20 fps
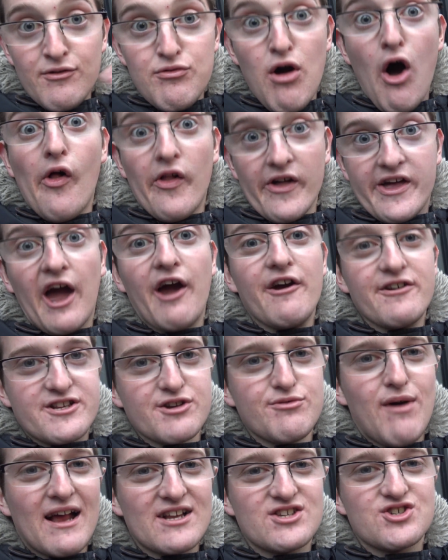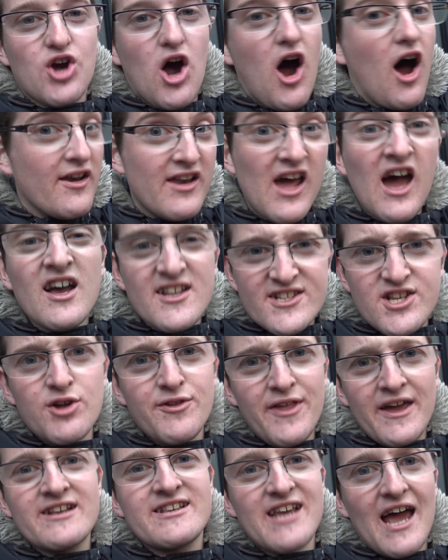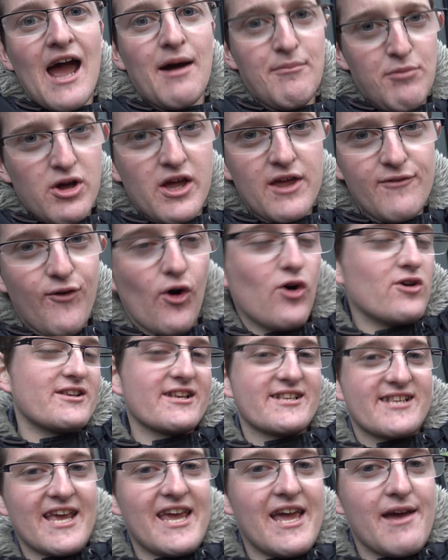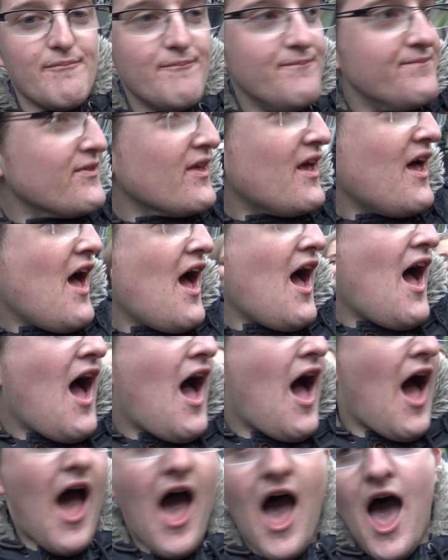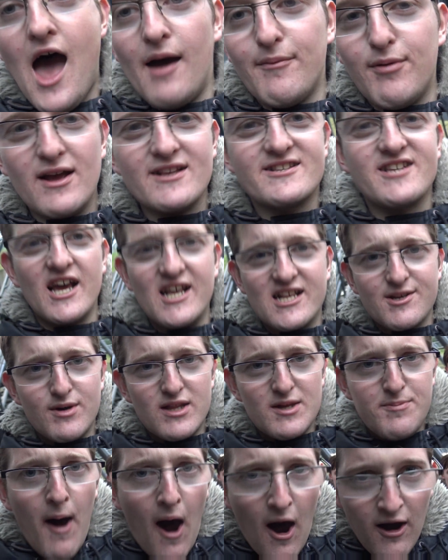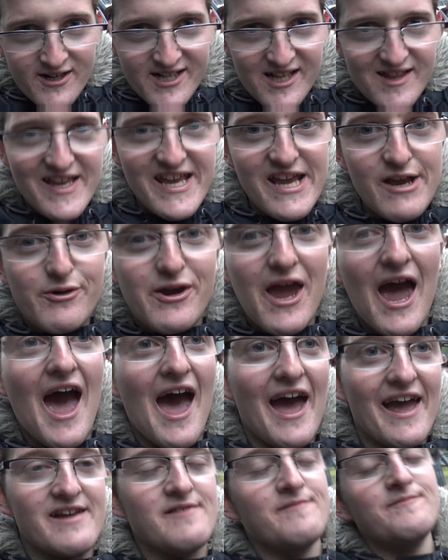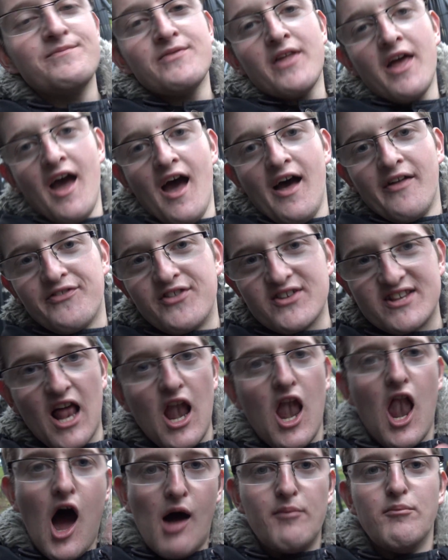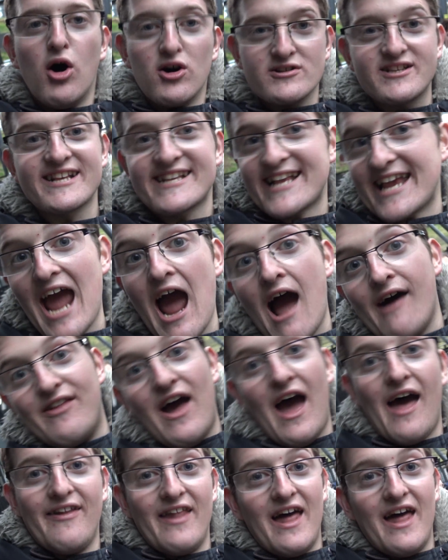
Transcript: the roller coaster restaurant. Two things I am looking forward to seeing. But in terms of other parks in the UK, there's a lot more to see out there